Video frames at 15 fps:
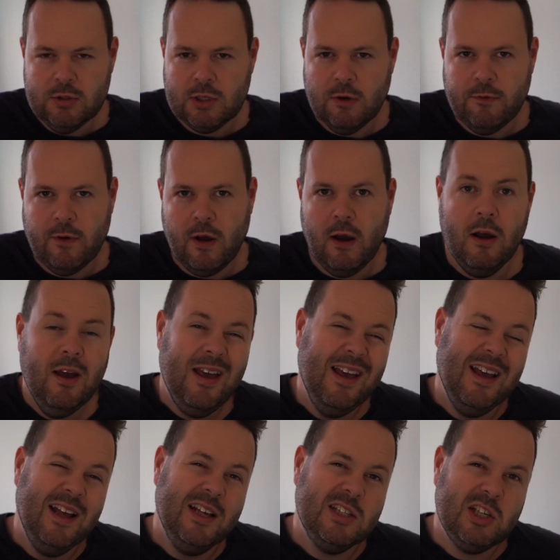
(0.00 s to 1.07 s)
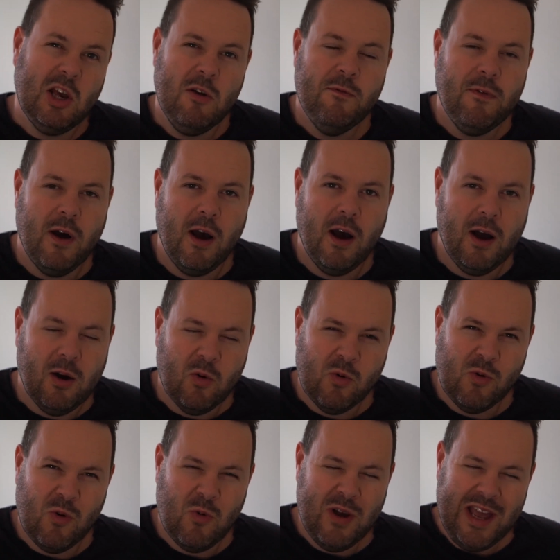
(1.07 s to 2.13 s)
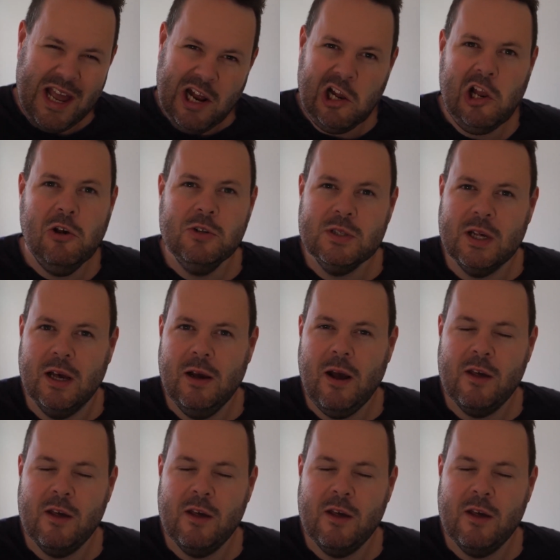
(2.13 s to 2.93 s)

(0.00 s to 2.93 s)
so far. So far, we're getting closer.